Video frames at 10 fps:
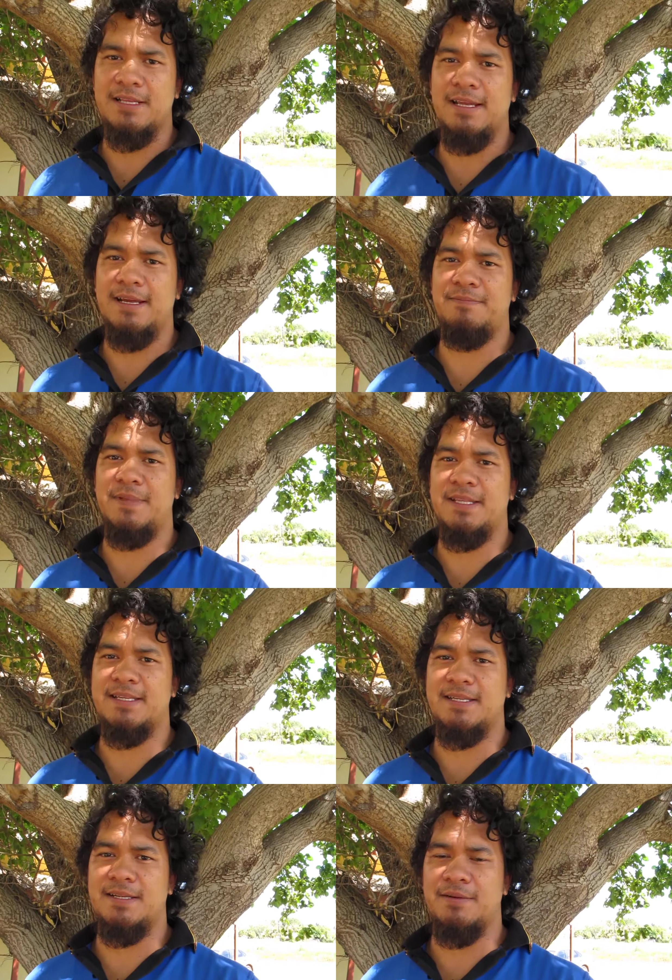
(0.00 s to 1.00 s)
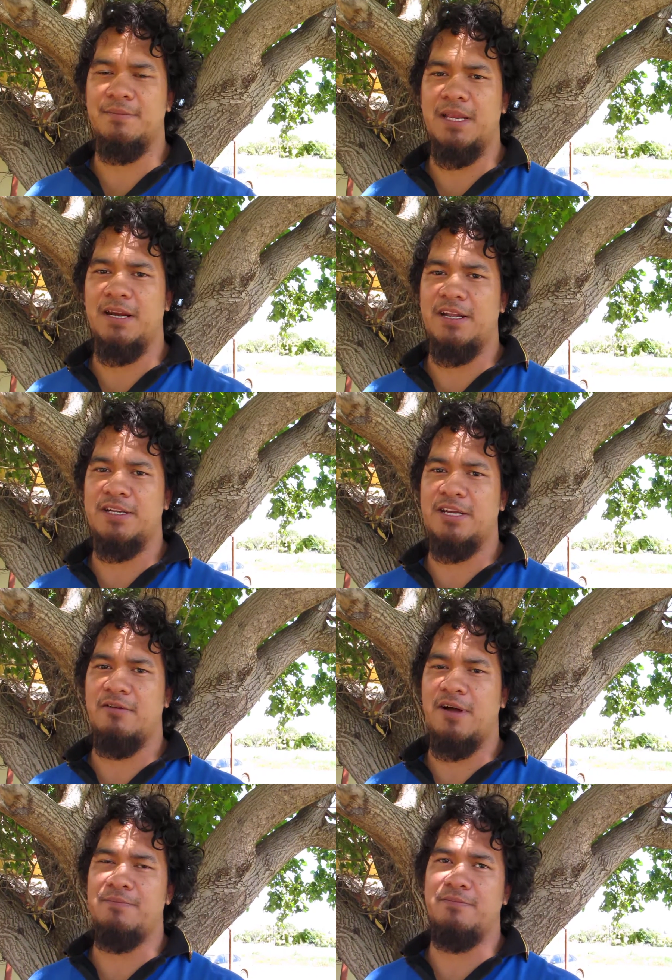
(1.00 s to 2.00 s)
yeah, that's me in a
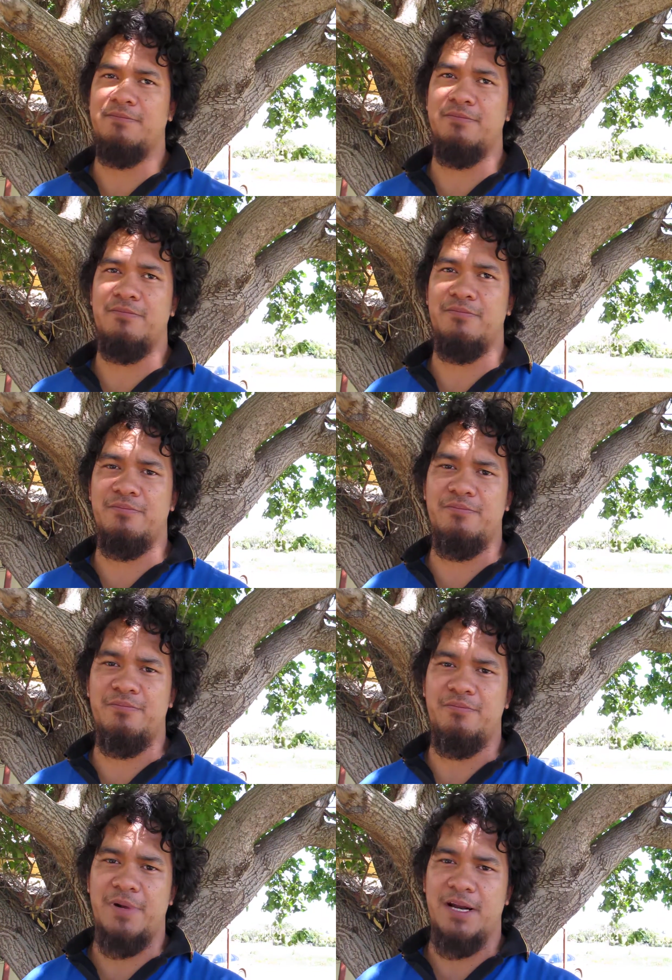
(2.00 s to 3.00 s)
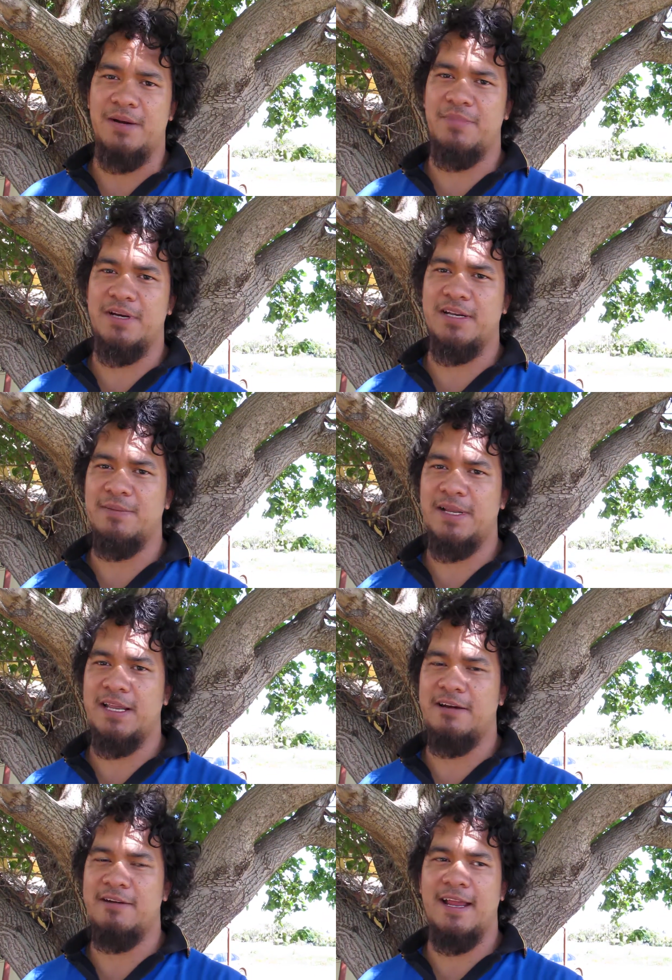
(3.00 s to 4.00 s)
nutshell. I'm Brenton
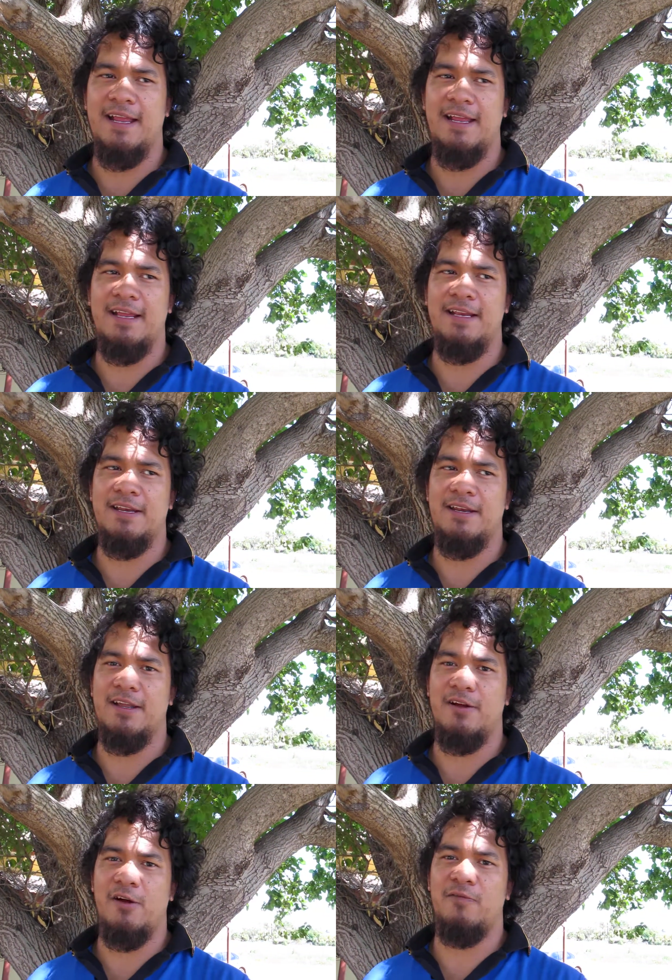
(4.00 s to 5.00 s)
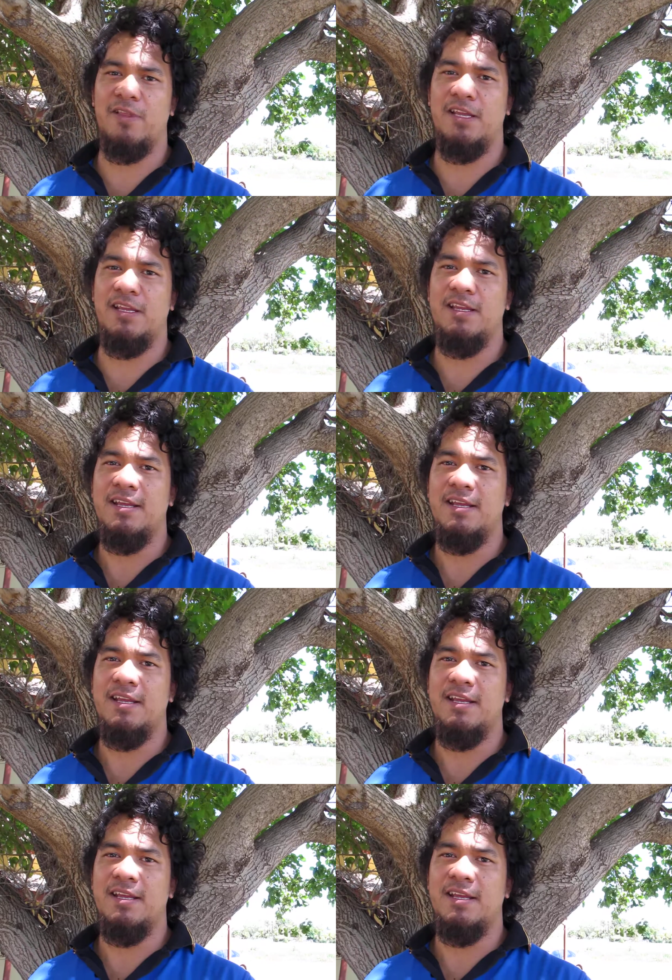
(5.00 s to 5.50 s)
McKenna, and hopefully